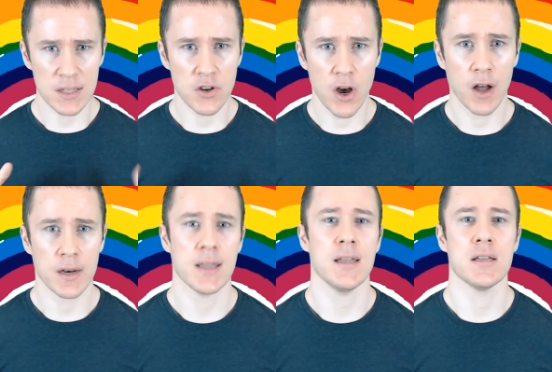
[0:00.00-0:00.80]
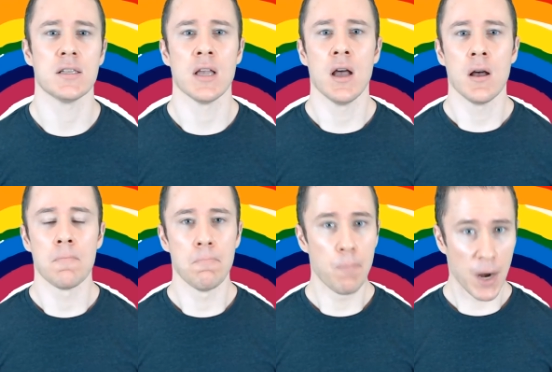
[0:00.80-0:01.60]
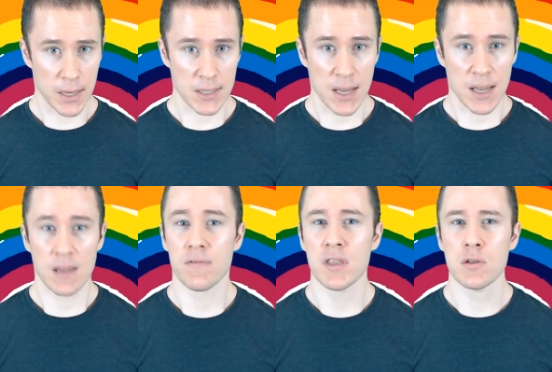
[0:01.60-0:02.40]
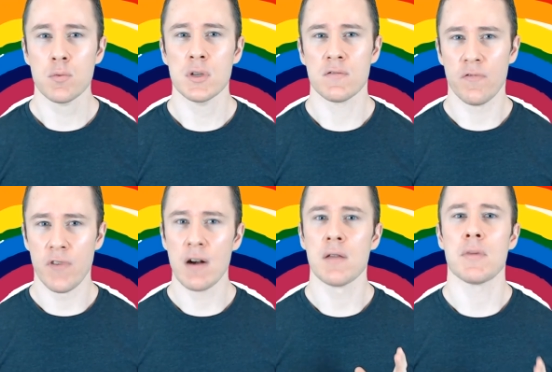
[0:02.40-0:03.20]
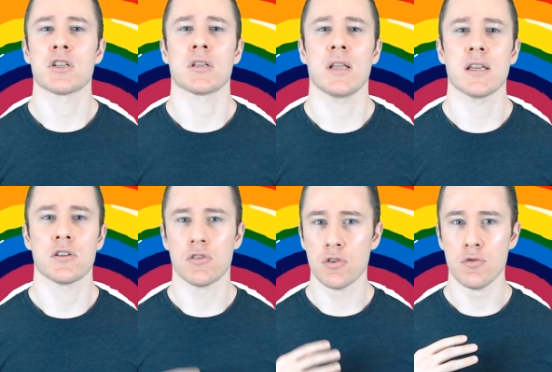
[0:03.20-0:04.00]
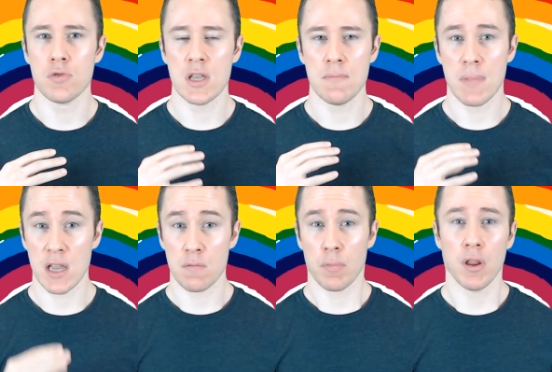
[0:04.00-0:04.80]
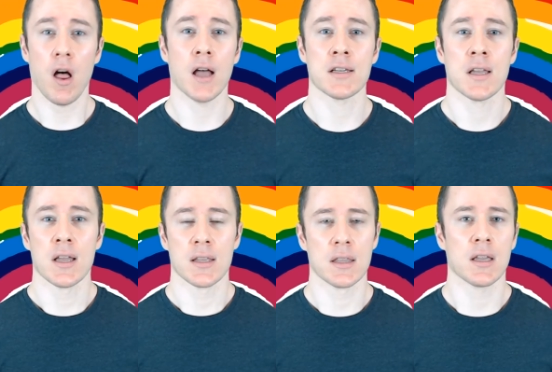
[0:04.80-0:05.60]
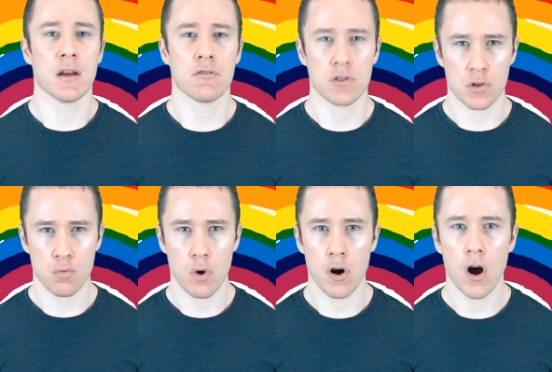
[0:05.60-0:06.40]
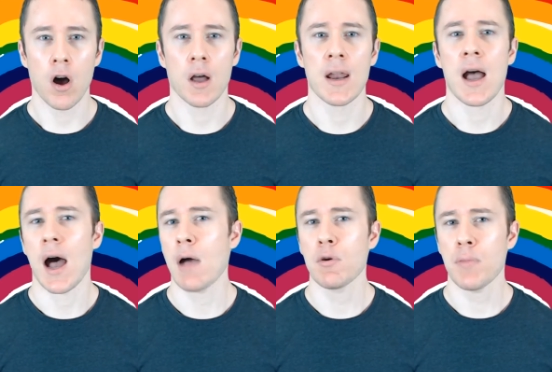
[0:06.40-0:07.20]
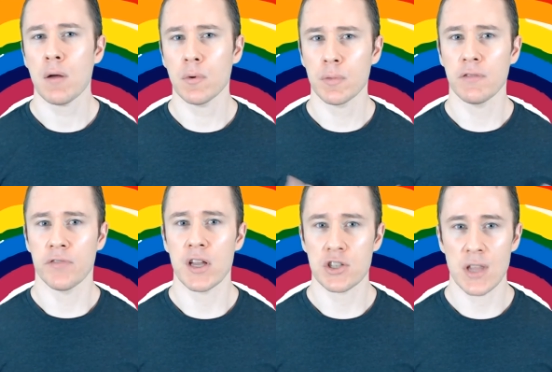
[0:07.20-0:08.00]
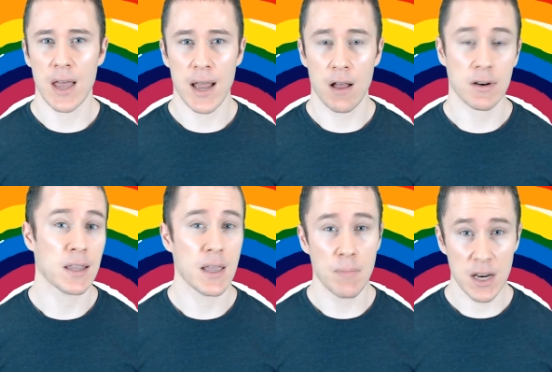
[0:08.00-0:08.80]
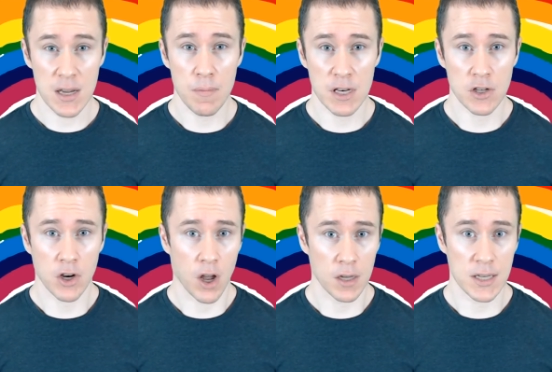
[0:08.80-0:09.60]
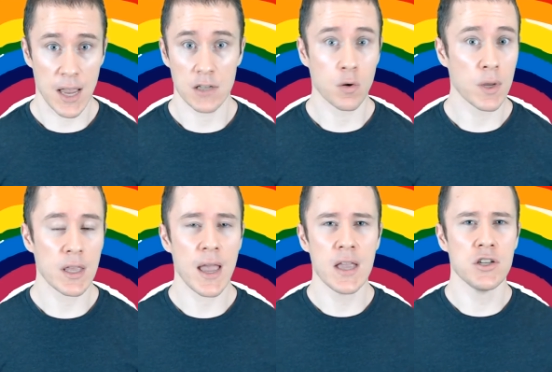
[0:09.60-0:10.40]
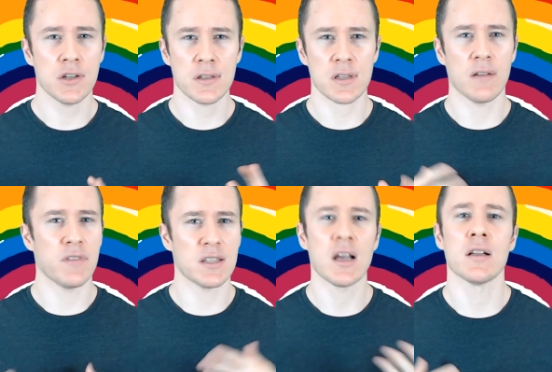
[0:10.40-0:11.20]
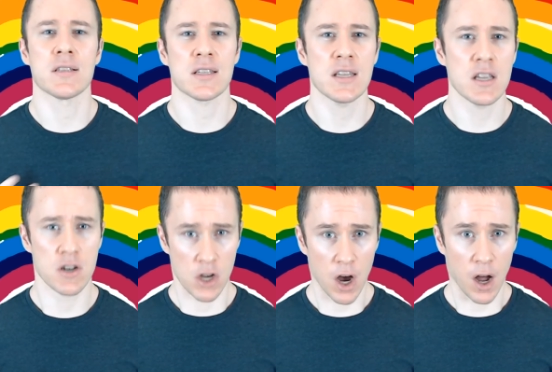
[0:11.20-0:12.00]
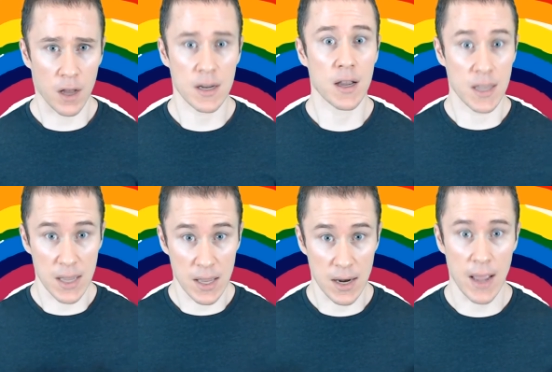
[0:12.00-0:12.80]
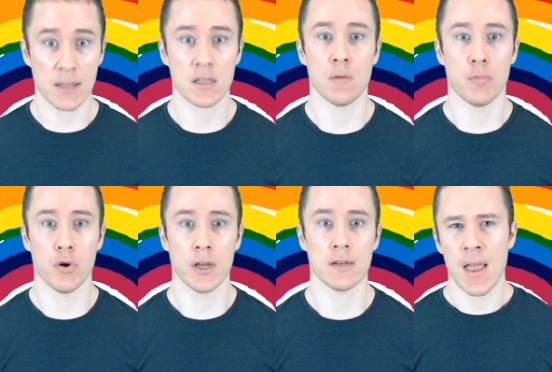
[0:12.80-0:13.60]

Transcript: god is. But if this was very much linked to the main plot that the characters were on, I would probably flesh that out and they might come into contact with agents of this unseen god again at some point.